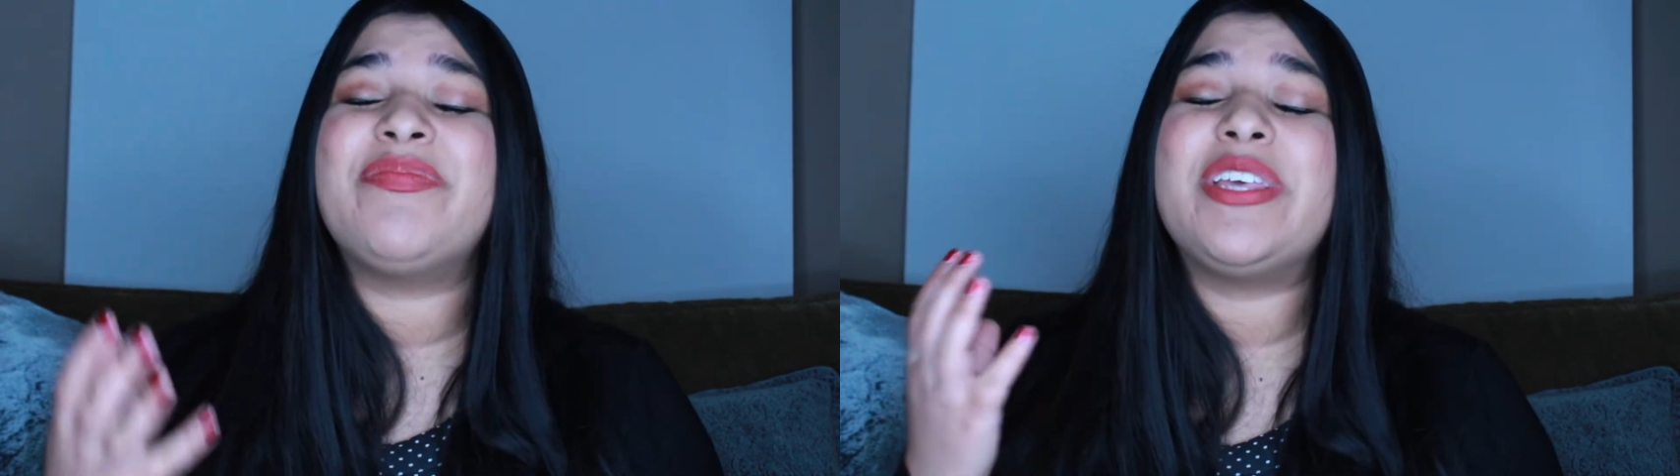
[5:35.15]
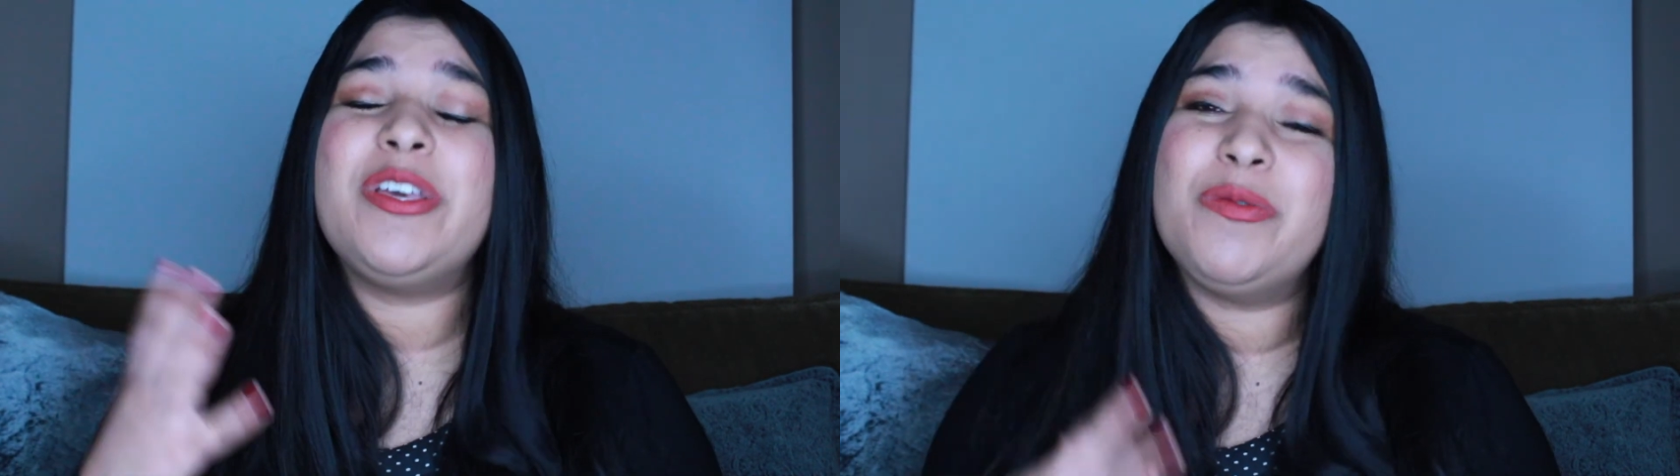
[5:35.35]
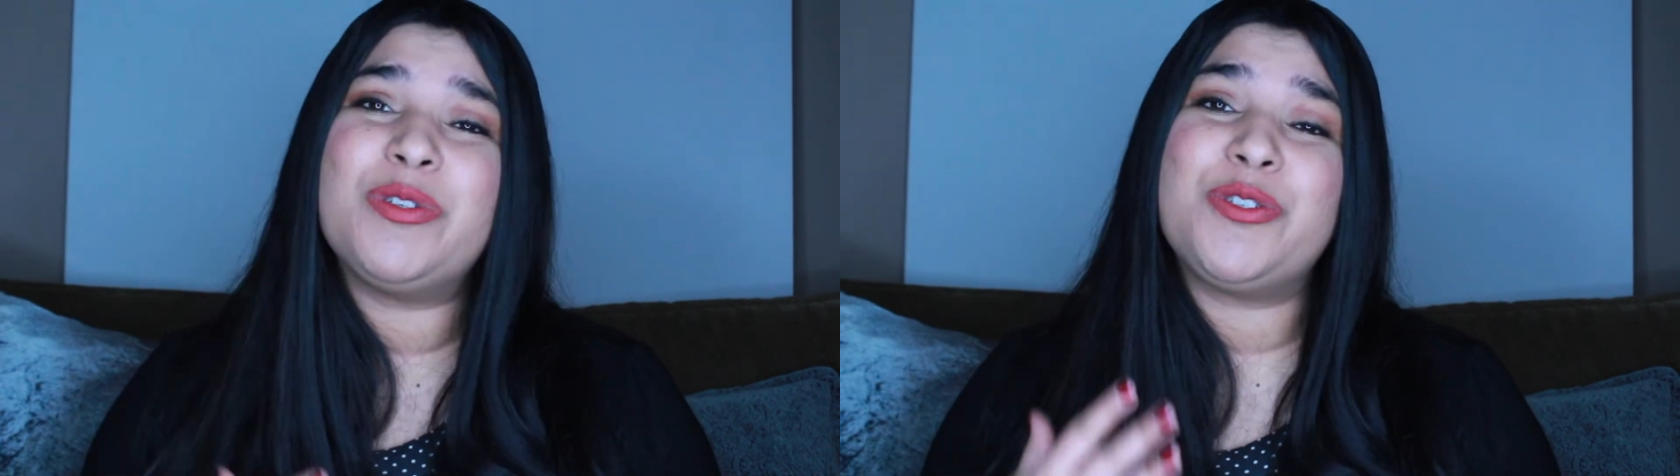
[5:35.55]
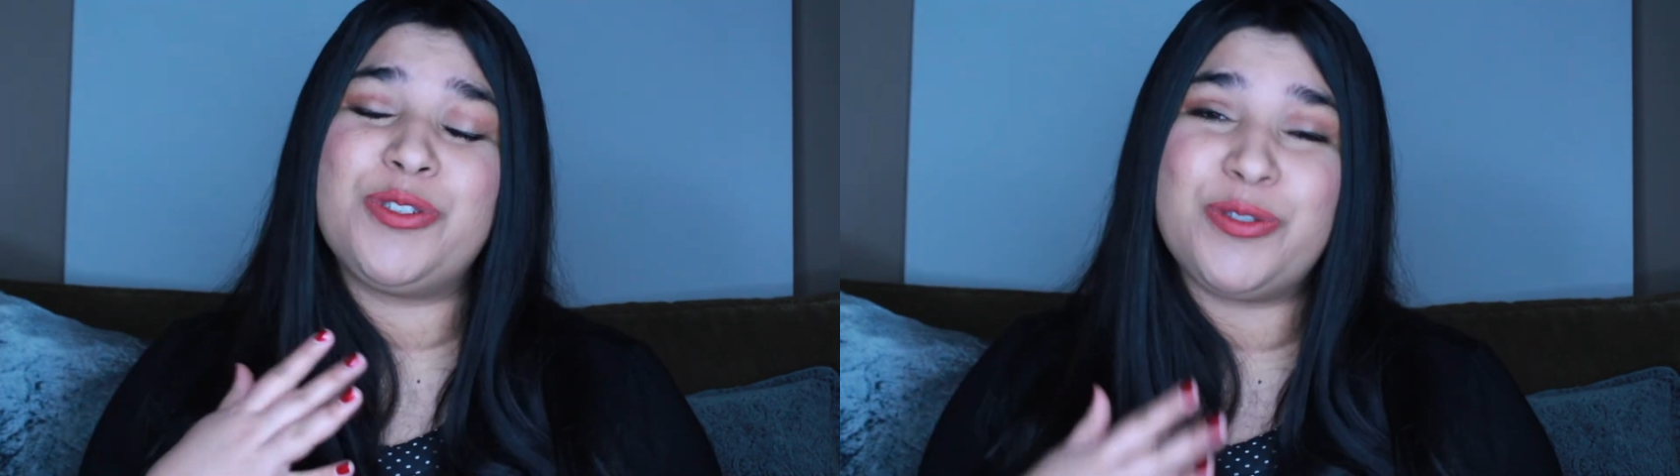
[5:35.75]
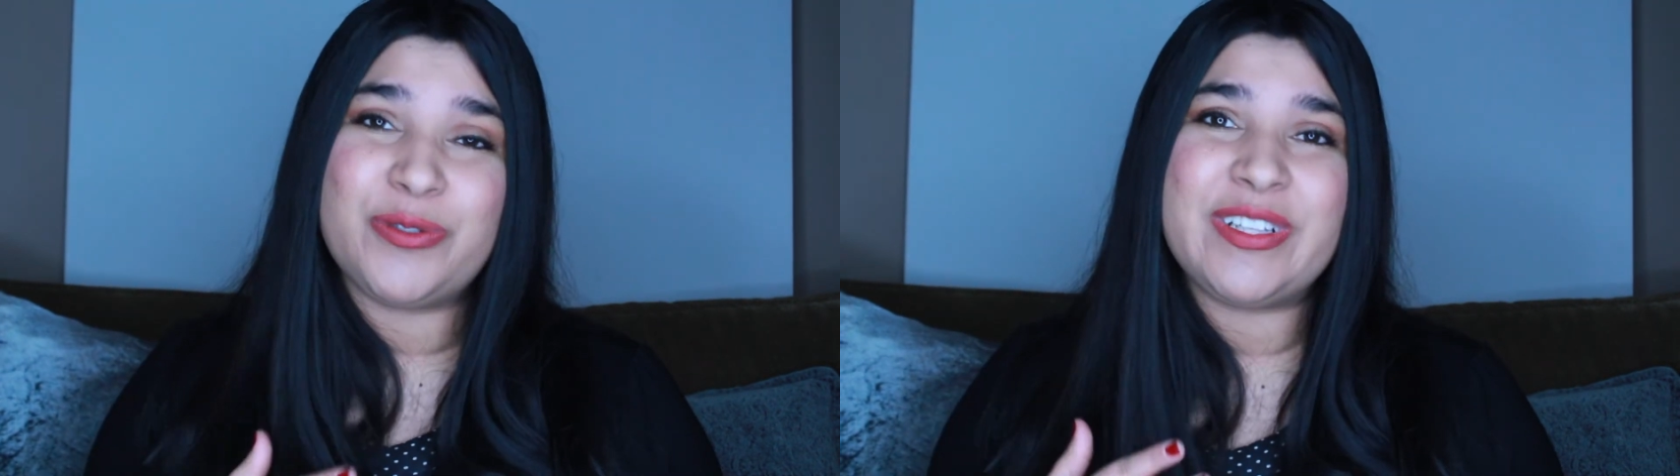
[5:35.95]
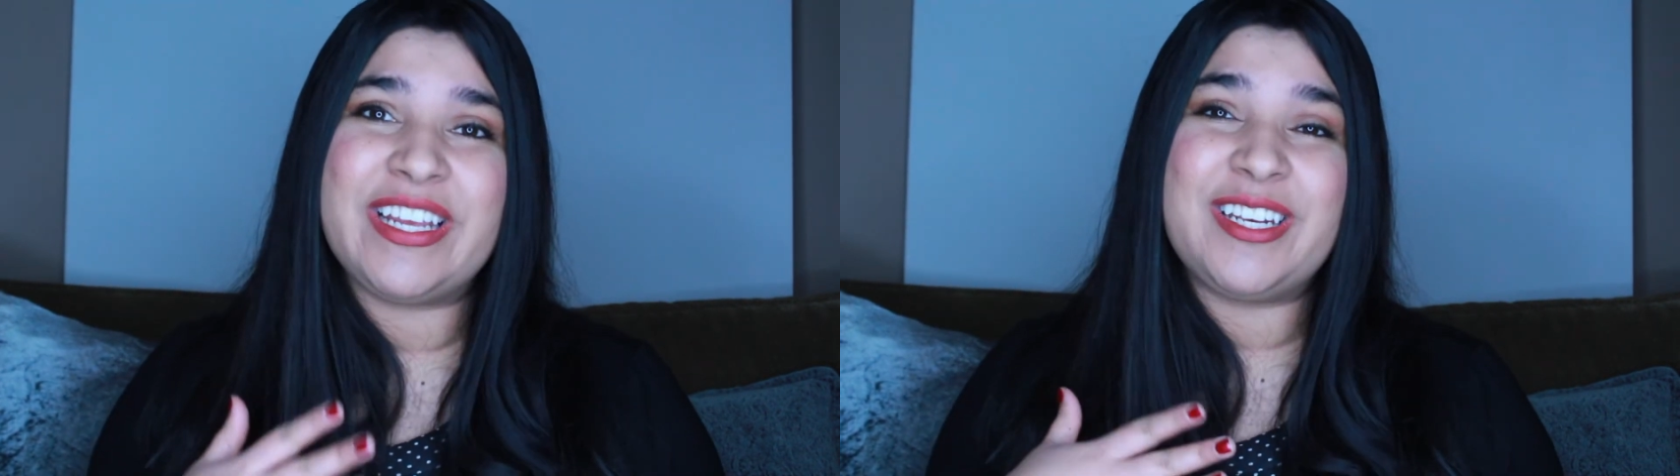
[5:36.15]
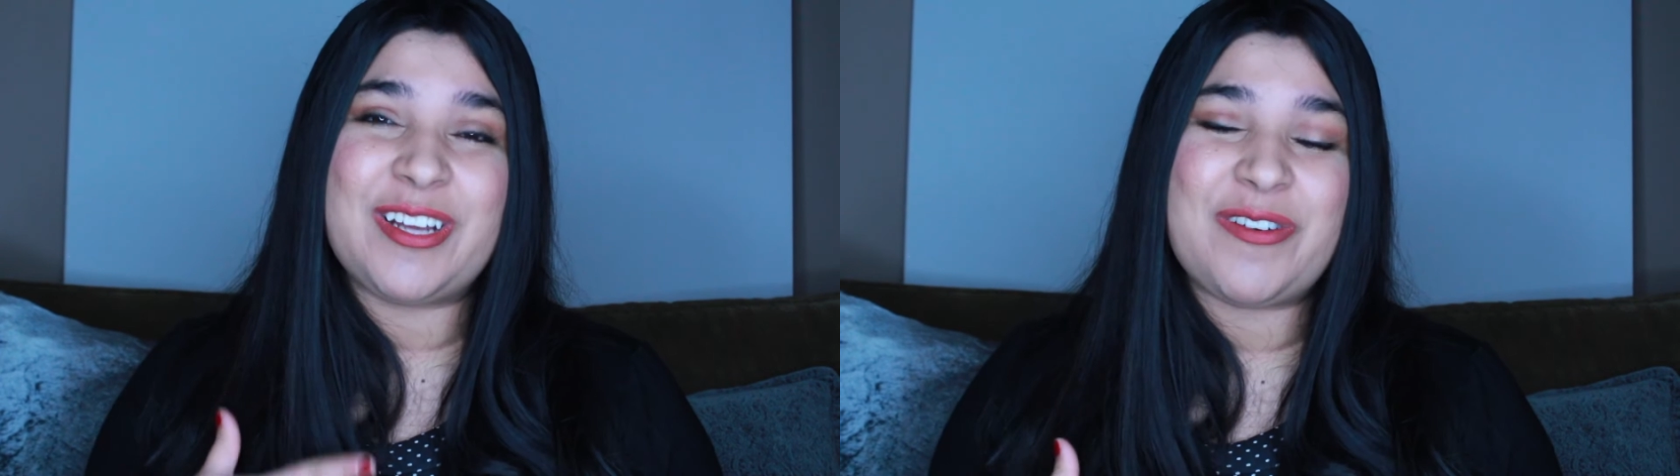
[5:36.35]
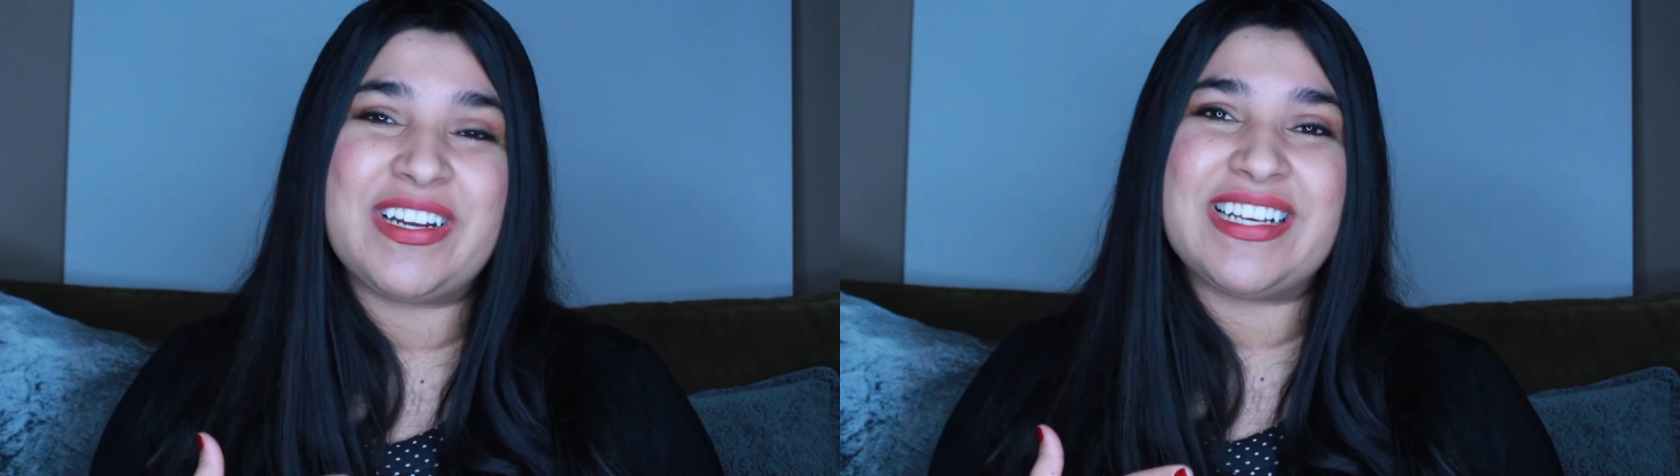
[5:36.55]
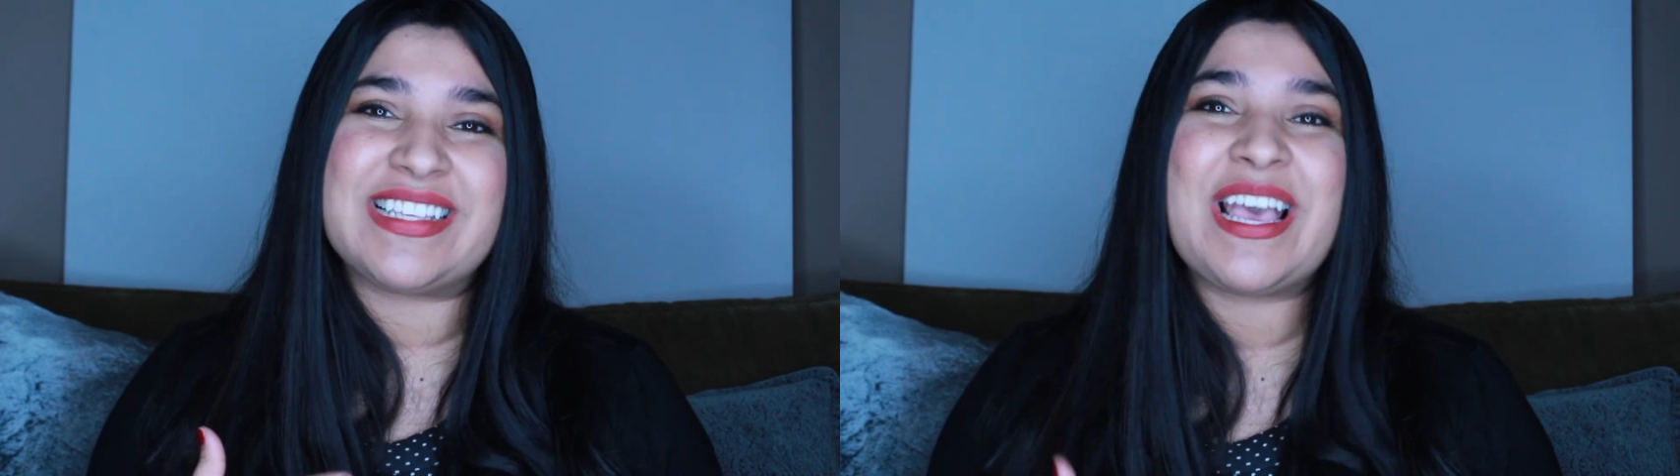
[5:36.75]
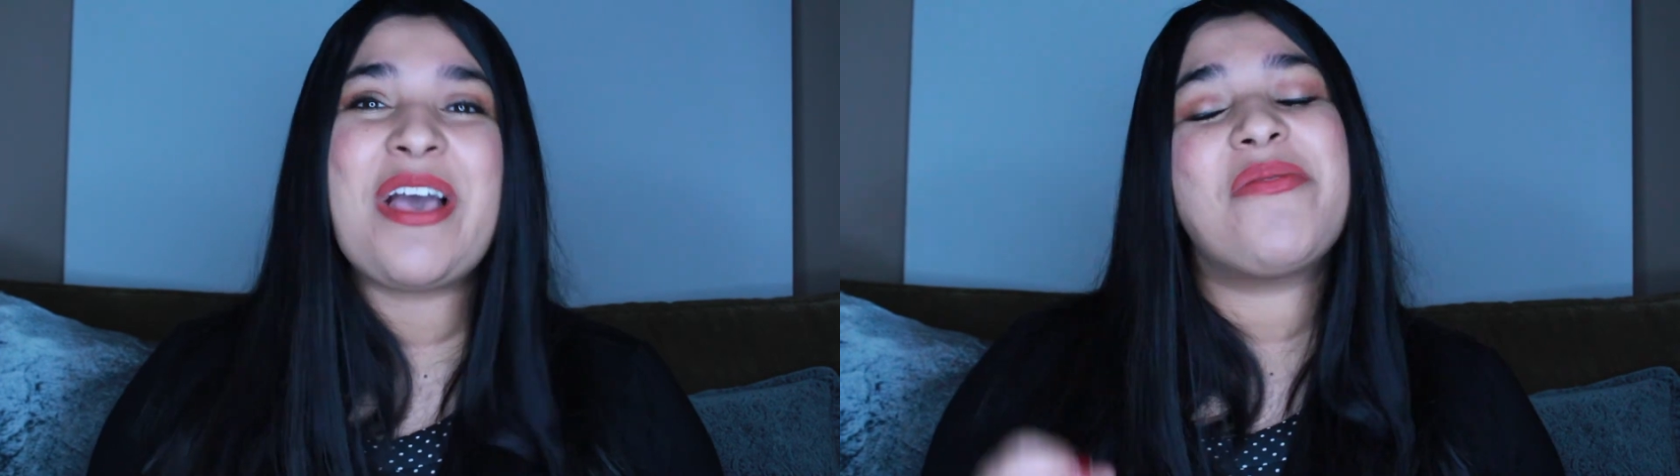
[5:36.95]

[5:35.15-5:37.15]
he will truly notice.